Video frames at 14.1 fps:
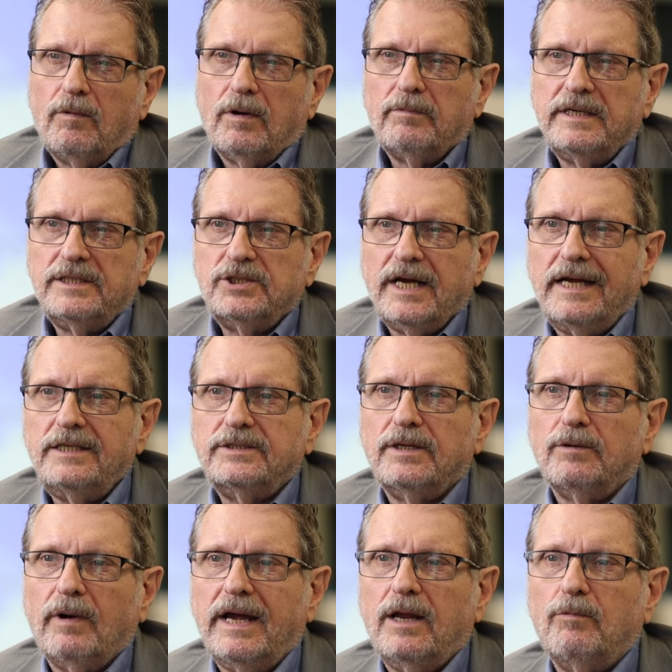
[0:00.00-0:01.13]
When we change the
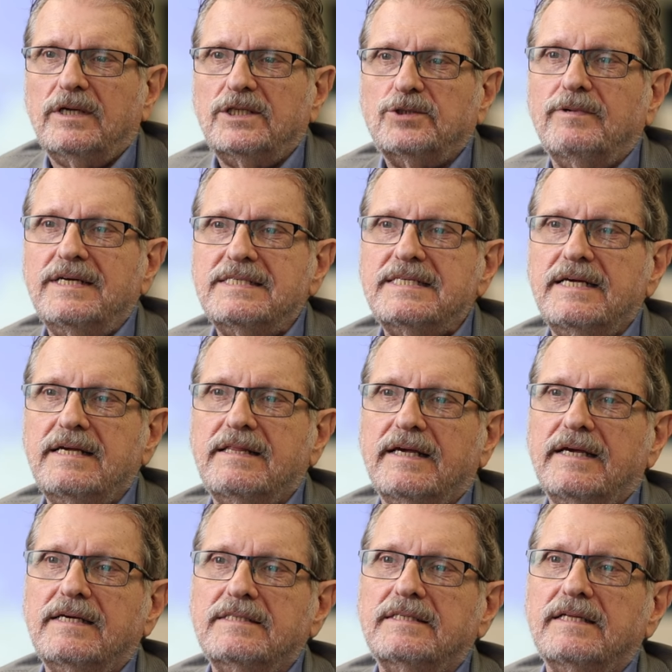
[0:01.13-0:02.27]
way in which we see
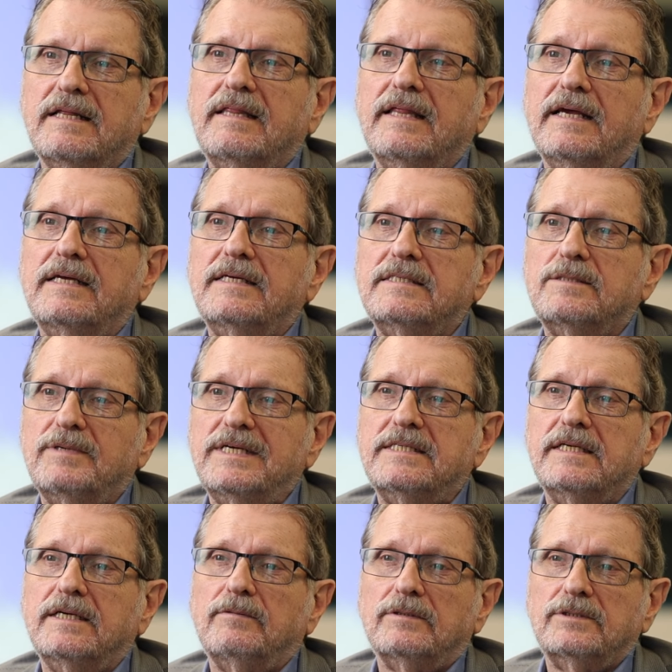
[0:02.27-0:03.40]
things, the things we
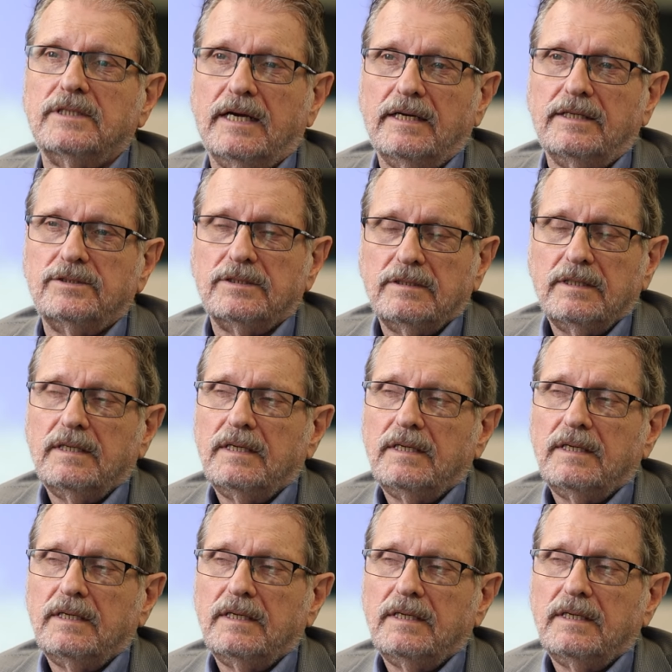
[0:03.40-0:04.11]
see will change.